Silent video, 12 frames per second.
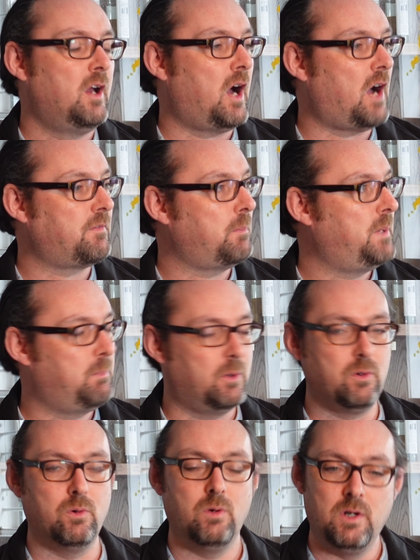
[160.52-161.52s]
Other
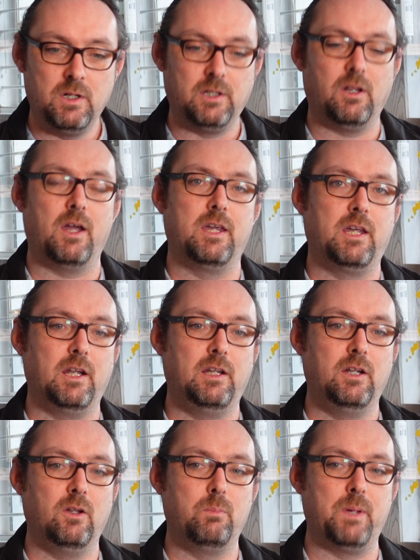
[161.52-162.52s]
people like it a
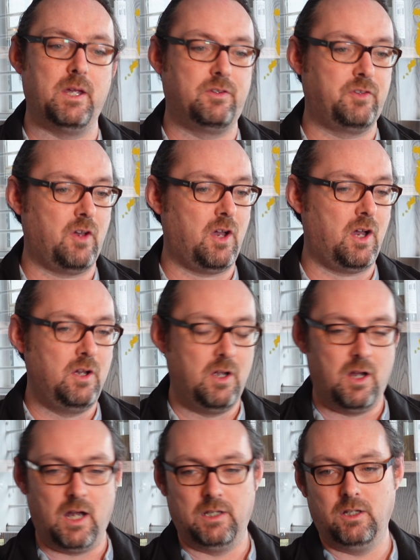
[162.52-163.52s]
little
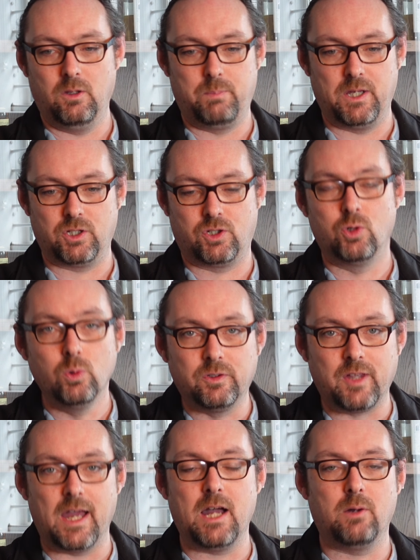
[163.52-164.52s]
bit cooled
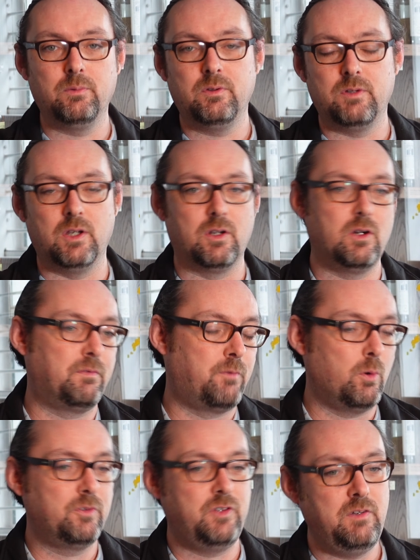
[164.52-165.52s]
down, you know,
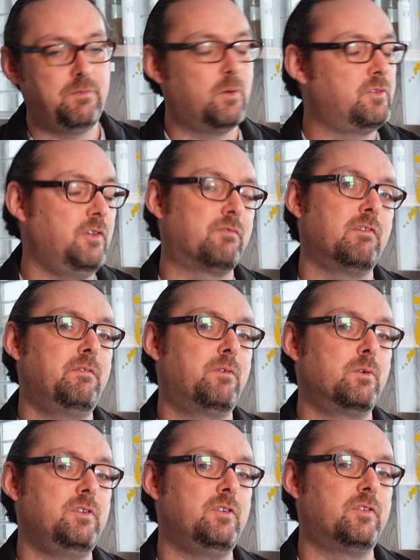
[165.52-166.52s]
40, 43,
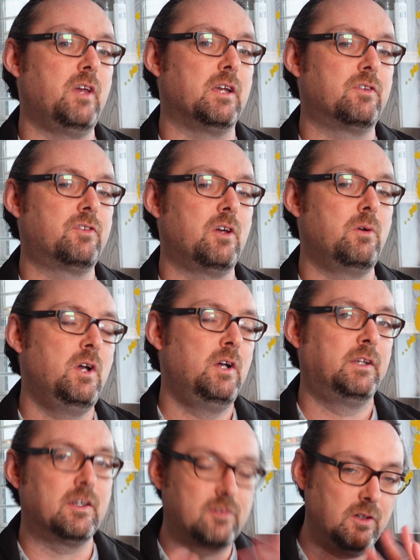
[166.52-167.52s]
46. So
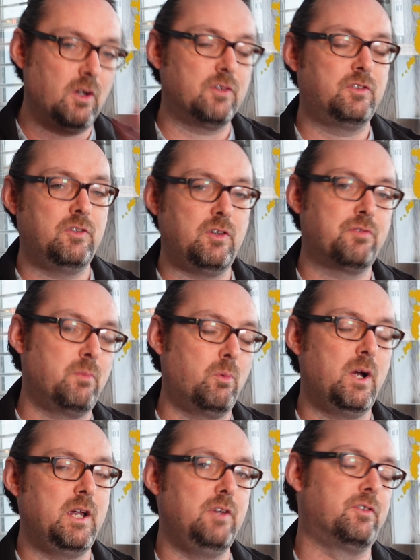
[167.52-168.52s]
there's lots of different
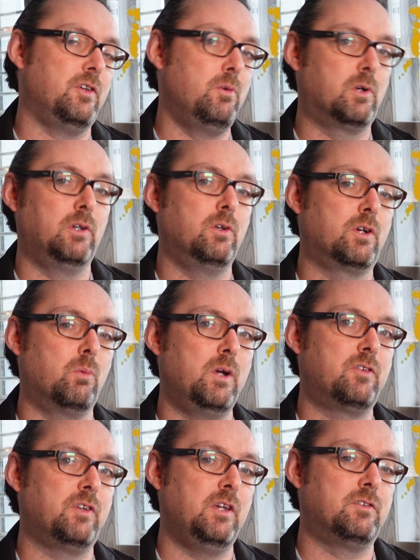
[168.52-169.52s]
ways that you can look at
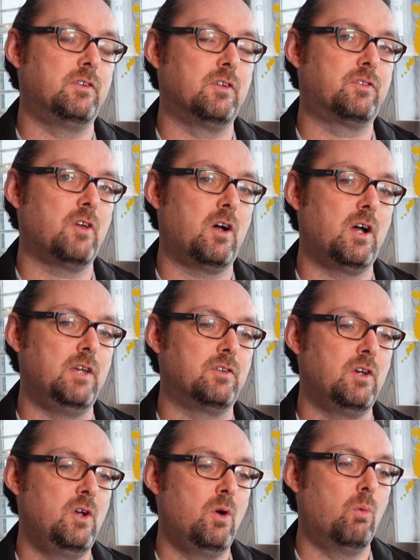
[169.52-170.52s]
whiskey to decide
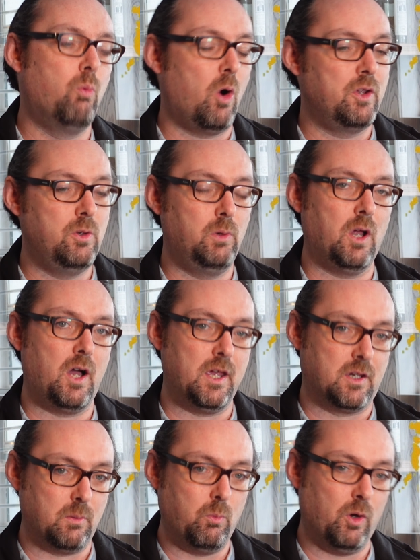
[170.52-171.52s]
what you
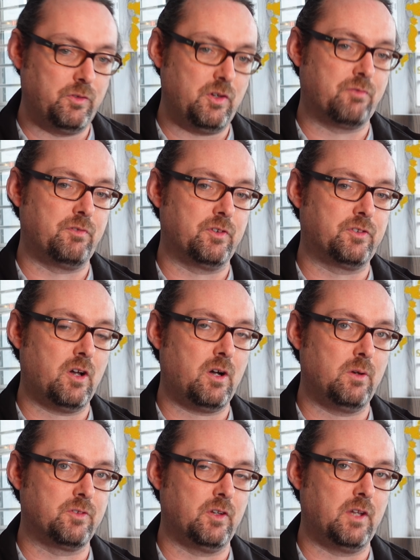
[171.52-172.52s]
like and what different
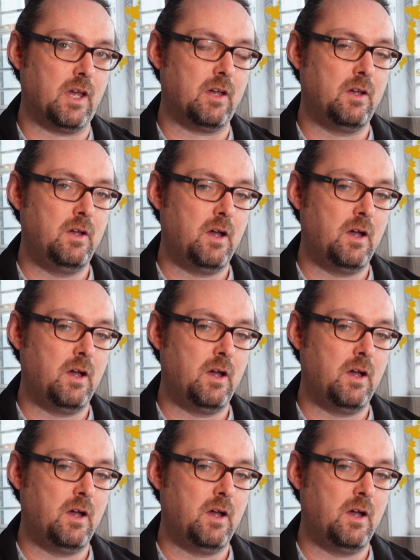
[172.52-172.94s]
styles are there.